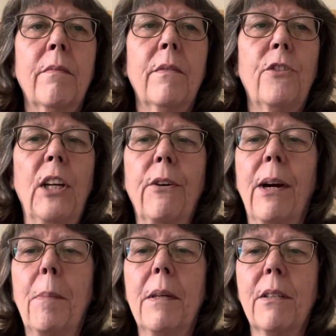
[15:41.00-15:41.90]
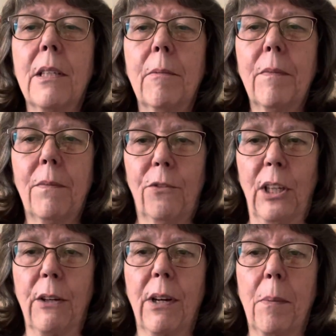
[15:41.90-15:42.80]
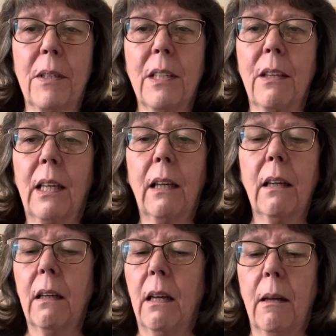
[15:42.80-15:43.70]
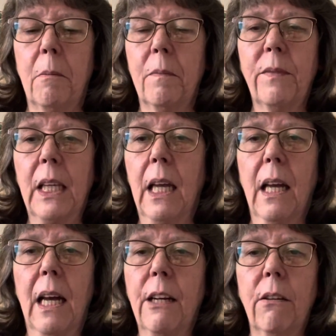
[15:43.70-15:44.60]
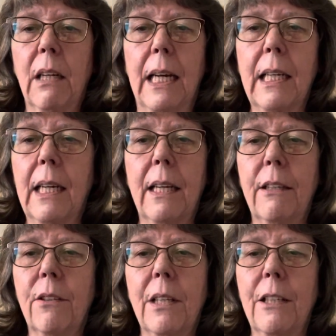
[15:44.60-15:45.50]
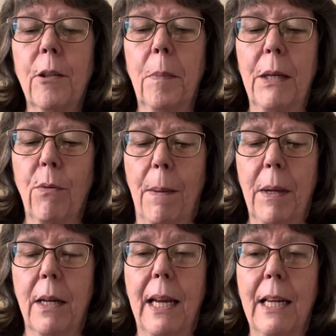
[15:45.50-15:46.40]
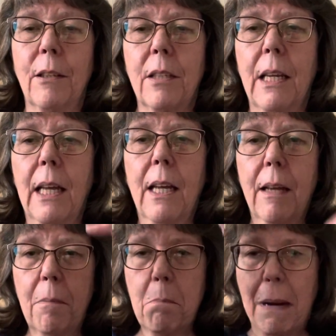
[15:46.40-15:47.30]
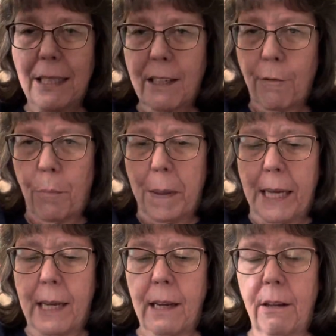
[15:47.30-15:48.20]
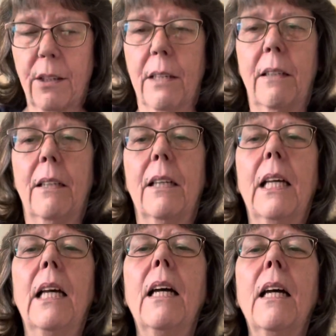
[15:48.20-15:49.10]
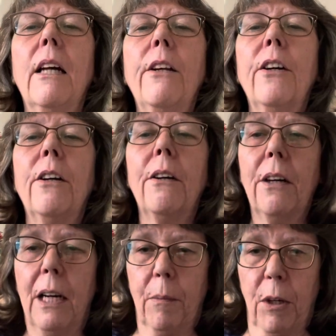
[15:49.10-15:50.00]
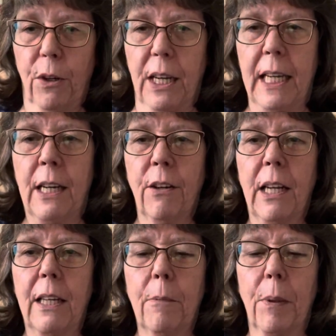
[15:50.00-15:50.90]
Jackrabbits, I think. I don't like it. It's a big rabbit and he has massive big ears, and no, I'm not keen on it.